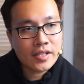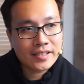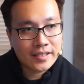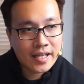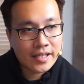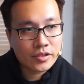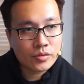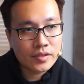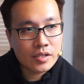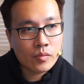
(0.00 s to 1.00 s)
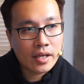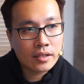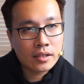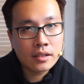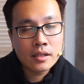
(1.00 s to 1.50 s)
is just a test to see
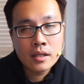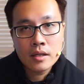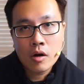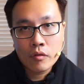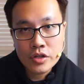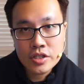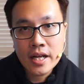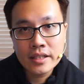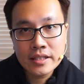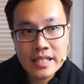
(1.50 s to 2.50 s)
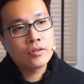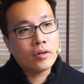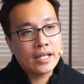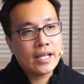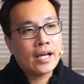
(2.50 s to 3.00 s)
whether
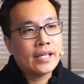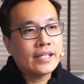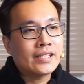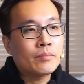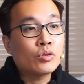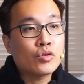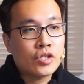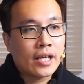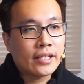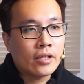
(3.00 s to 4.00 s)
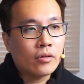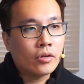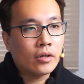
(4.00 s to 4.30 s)
originality.ai is able to check that or